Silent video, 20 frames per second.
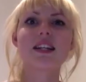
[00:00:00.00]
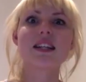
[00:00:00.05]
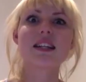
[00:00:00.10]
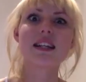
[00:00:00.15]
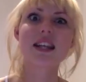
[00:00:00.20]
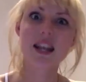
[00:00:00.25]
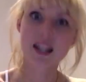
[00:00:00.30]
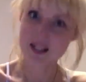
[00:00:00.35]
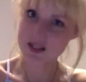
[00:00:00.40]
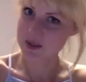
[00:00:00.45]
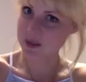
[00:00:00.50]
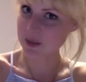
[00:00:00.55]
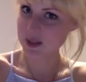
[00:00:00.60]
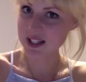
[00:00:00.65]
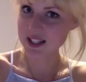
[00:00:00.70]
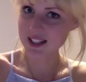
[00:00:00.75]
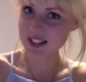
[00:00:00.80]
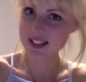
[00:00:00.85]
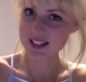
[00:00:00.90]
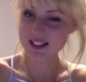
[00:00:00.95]
next
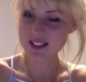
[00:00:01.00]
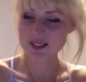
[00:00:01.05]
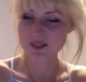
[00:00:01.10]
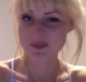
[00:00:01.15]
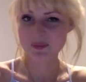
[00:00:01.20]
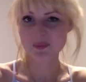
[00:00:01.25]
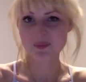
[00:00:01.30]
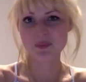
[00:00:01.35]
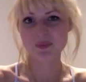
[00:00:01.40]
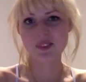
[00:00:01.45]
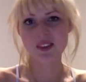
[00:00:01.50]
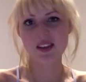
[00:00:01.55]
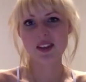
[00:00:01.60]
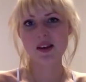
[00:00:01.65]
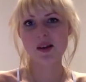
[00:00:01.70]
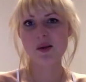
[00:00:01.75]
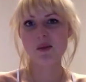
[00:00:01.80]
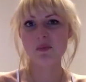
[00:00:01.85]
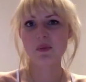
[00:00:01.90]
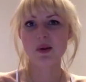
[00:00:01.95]
week.
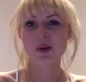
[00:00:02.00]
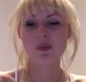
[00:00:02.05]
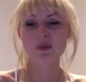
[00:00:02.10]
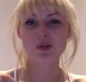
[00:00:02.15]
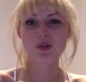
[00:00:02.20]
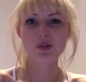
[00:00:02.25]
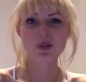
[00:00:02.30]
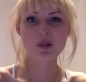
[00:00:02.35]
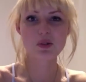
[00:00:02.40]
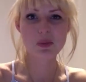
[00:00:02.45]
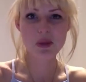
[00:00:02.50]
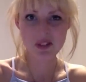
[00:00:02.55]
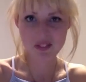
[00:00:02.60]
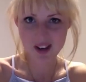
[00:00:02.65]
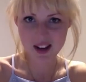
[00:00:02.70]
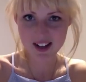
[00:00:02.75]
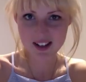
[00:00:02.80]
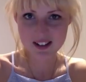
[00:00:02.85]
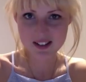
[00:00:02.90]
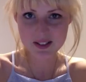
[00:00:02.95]
I'm sure you'll be
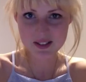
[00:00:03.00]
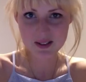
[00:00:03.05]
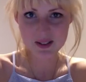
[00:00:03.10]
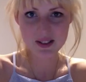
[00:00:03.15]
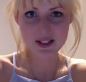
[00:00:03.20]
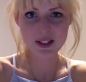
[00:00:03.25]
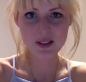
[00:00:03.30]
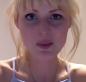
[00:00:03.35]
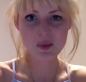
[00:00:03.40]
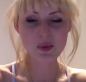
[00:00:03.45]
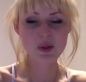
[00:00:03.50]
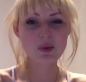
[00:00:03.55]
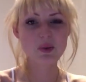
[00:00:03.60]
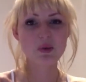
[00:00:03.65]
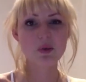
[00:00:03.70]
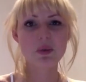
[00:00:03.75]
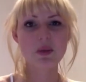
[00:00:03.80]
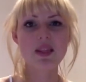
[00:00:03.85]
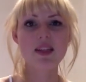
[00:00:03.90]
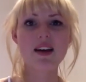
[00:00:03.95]
great and we
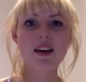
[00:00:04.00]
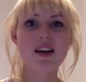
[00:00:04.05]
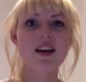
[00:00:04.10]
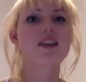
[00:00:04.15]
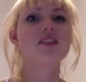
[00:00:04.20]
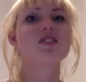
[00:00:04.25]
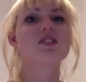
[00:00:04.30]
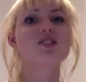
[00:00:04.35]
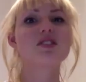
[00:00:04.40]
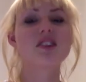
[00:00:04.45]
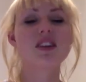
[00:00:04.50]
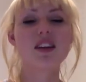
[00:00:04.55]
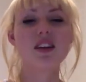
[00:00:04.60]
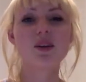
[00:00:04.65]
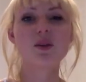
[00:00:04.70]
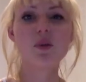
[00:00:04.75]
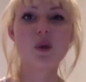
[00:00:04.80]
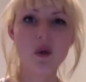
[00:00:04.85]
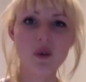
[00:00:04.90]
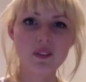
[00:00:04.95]
will be there to cheer
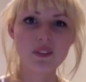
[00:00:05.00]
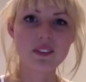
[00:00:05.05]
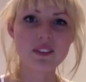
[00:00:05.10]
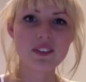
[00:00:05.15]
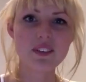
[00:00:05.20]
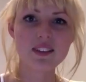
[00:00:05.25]
you on.